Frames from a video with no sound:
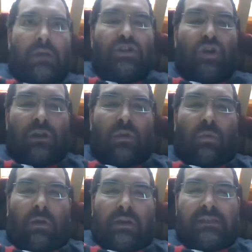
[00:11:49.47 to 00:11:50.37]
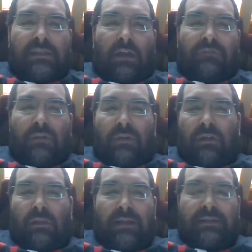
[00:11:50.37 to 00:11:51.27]
During the war itself, they were
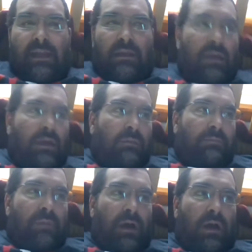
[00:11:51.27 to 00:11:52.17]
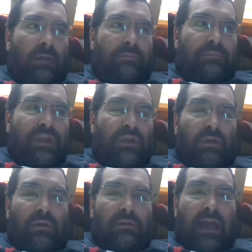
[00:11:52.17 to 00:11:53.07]
collecting
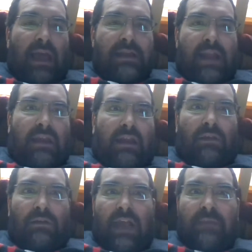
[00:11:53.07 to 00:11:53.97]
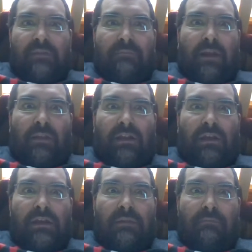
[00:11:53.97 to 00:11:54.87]
pewter, lead, and any other types of metal they
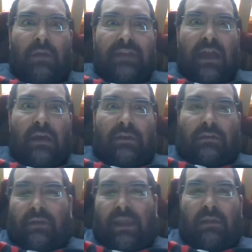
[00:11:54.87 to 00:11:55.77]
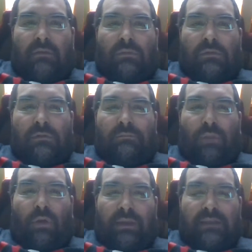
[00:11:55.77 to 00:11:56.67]
could to melt down to create
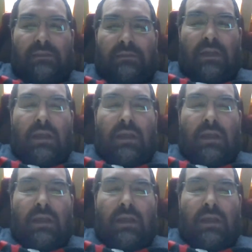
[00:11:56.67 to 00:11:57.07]
bullets.